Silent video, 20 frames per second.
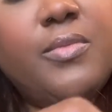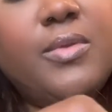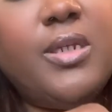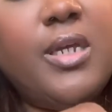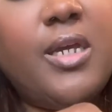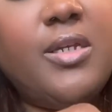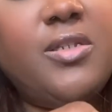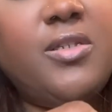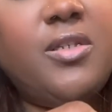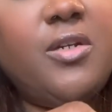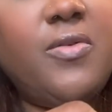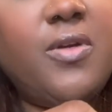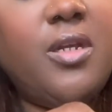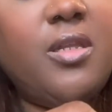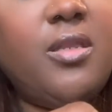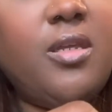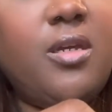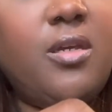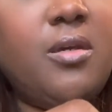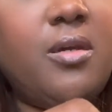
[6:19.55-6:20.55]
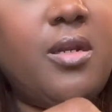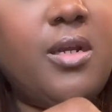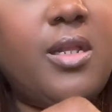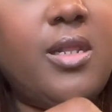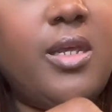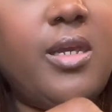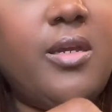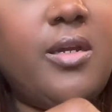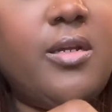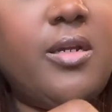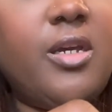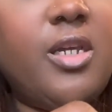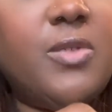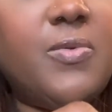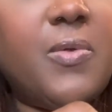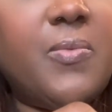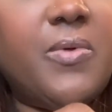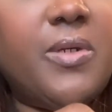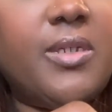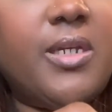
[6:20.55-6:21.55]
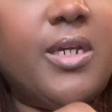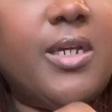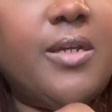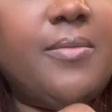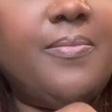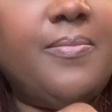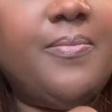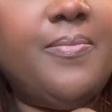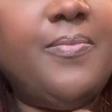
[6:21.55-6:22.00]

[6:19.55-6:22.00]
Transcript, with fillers: dust or anything, you're gonna clean your nails when we're done.